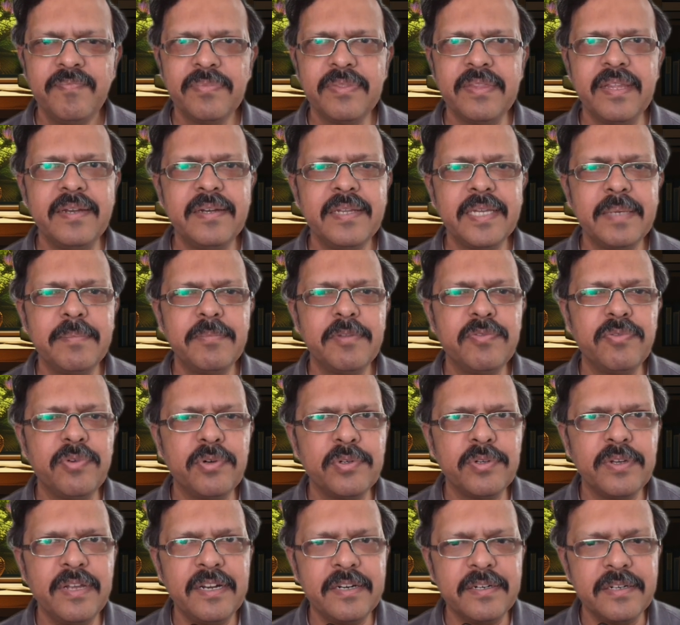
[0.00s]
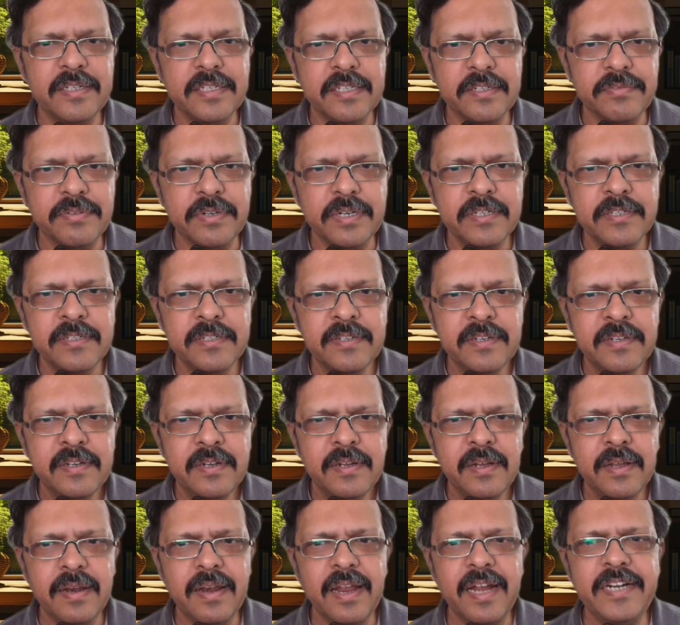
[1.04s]
Then came the photoelectric effect.
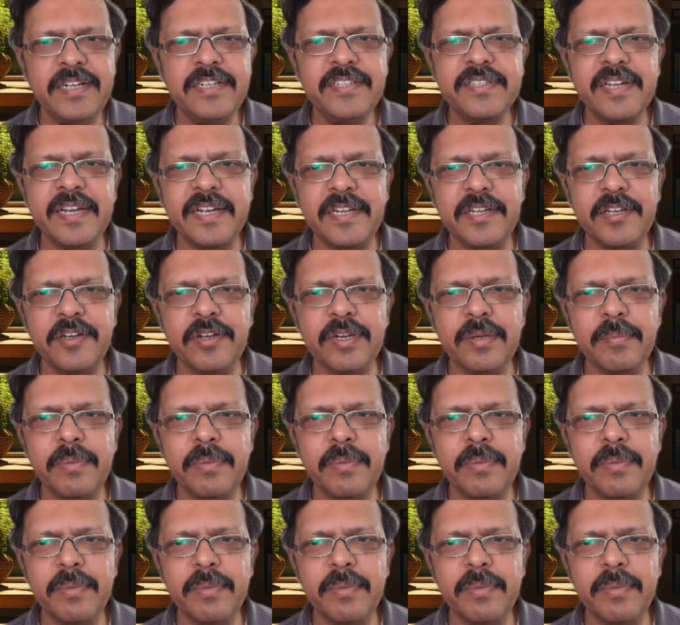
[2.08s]
Light shining on a